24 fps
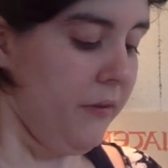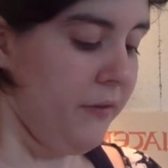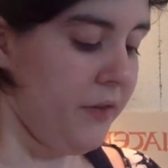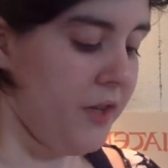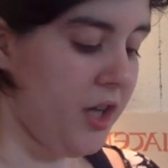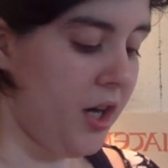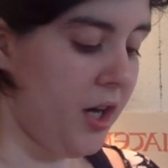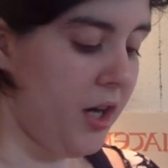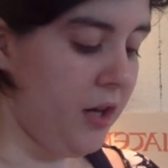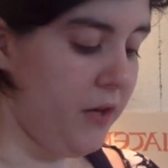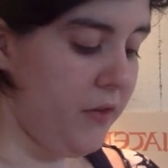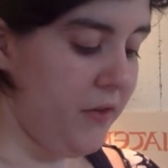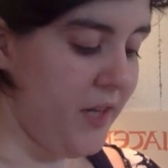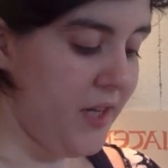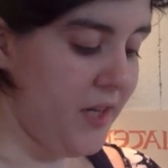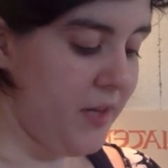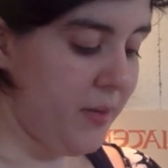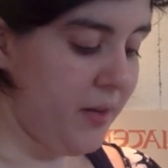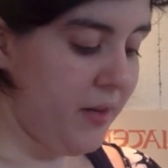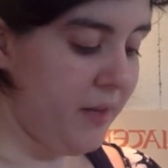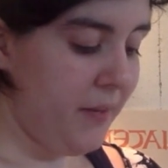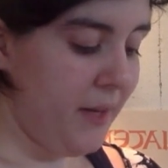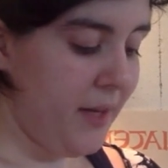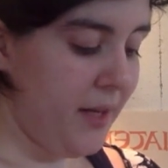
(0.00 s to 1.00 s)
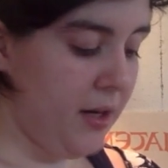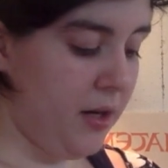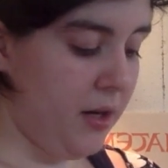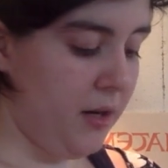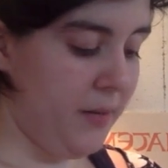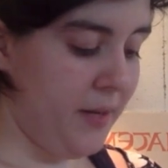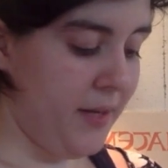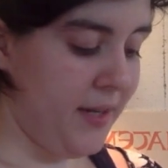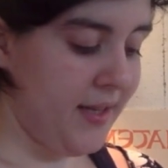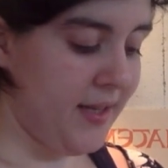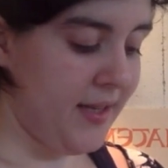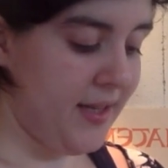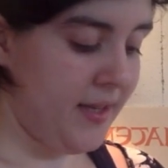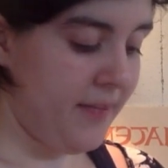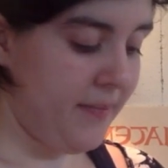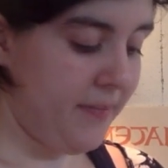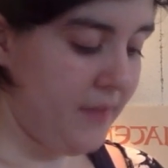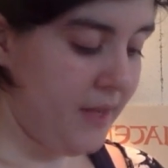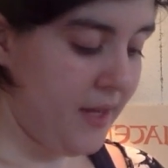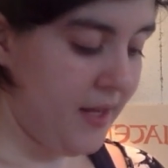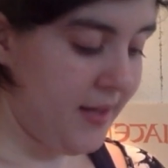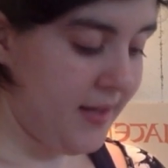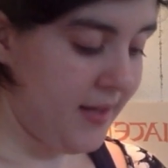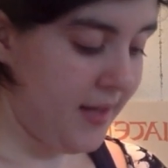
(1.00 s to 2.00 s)
Photography is one of my hobbies,
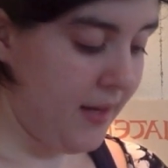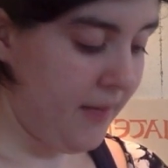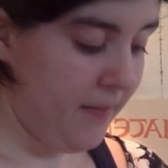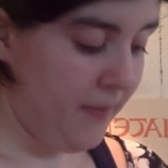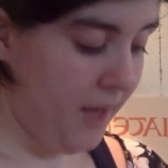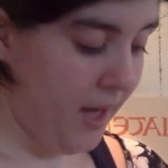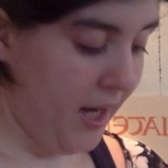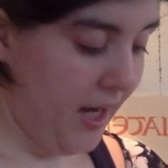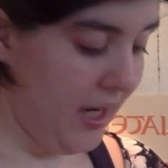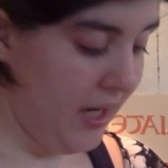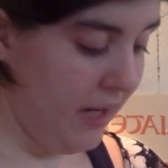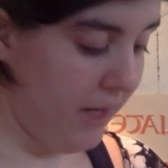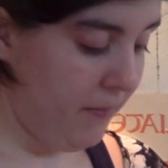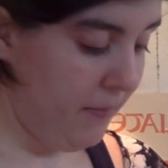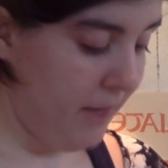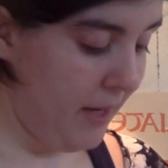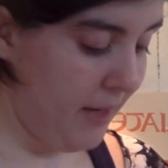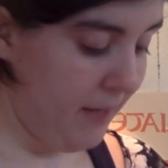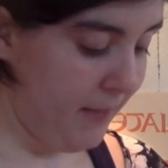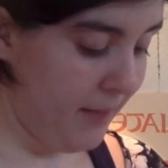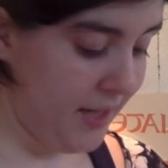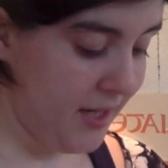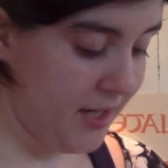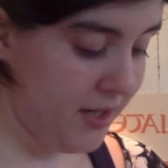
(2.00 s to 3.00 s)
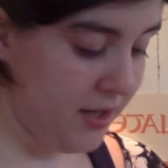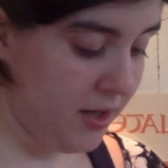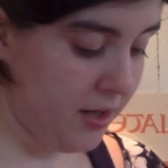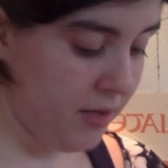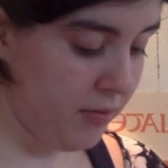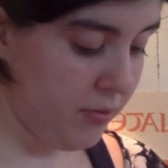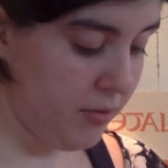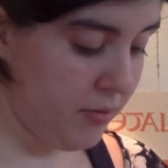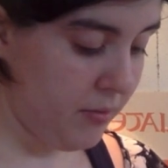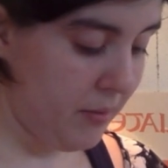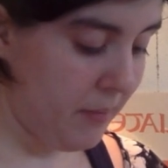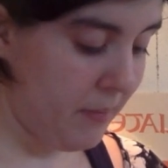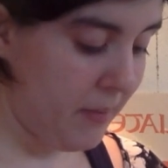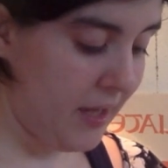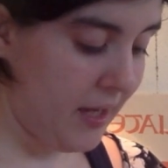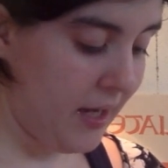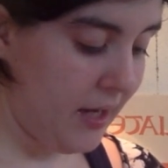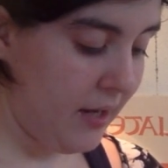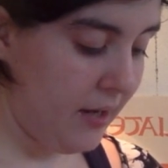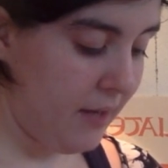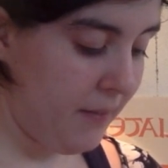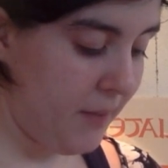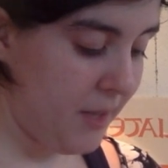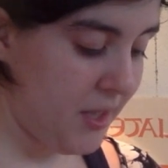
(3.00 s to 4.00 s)
he said. I have made my dark room up
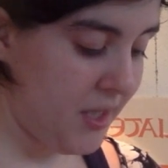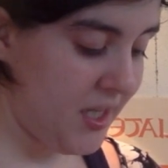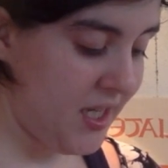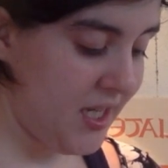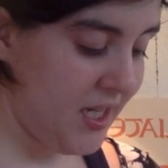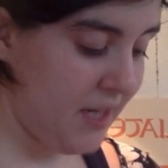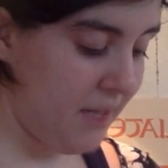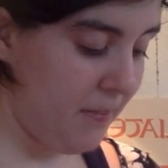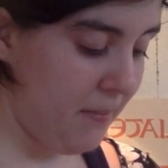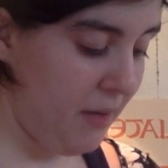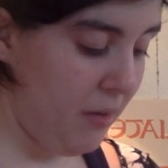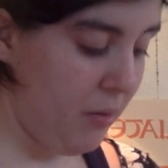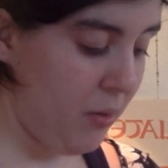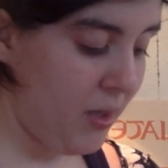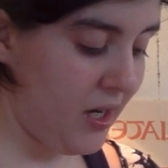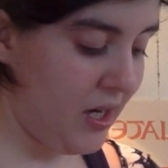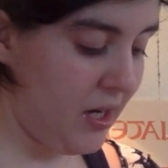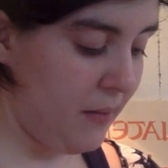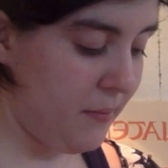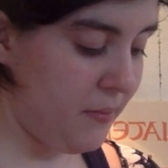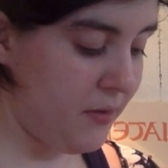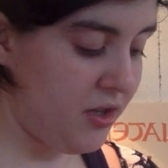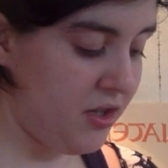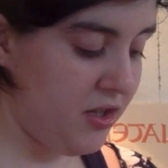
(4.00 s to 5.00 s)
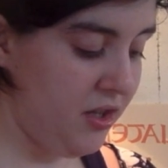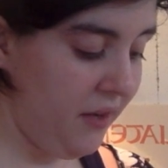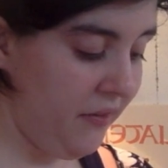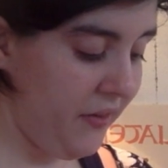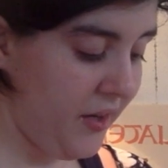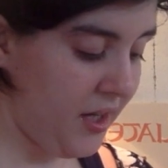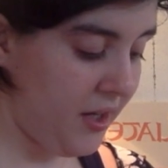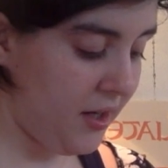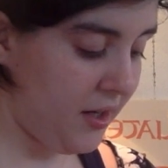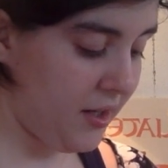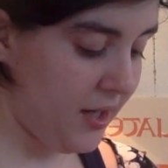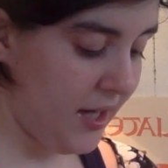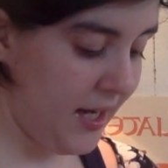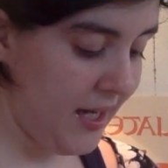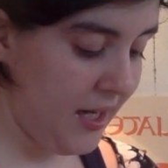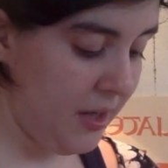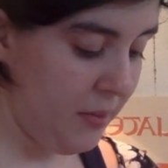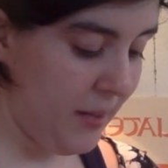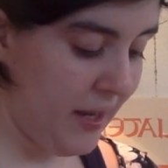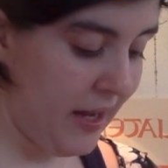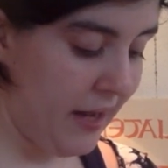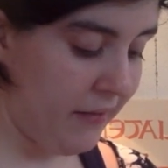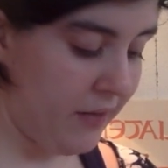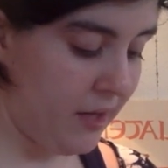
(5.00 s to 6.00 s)
there, but dear me, what an observant young lady
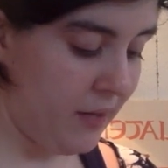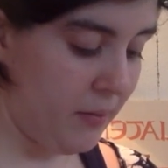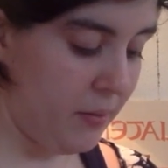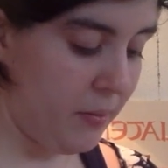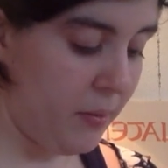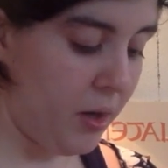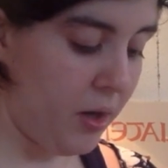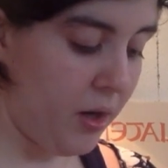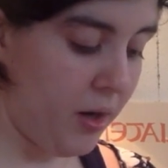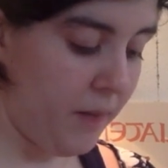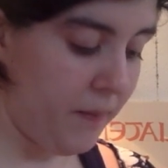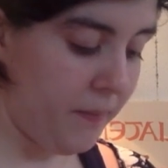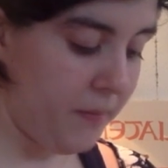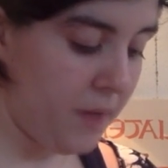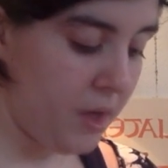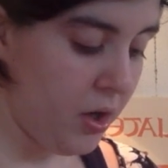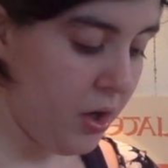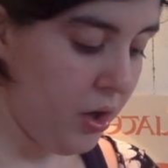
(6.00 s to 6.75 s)
we have come upon.